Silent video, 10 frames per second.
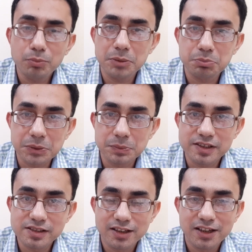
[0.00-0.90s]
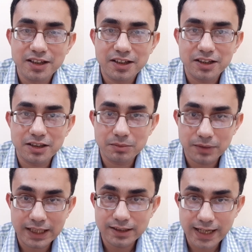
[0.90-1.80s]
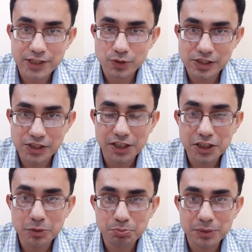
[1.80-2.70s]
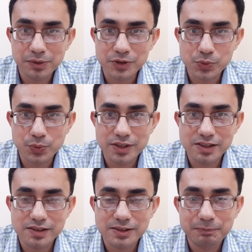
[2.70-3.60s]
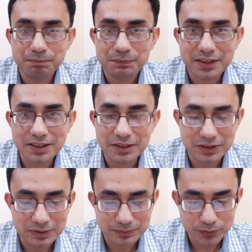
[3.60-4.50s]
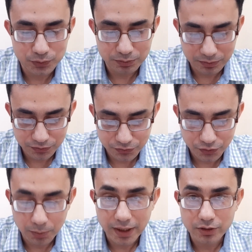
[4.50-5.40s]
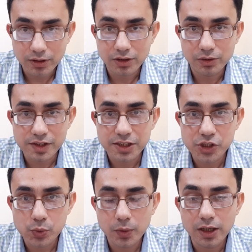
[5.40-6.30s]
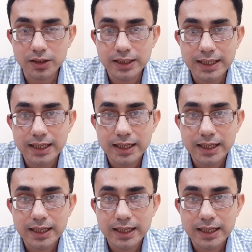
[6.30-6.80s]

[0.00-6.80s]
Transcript: my papers, like the actual journal papers, which is from my research work,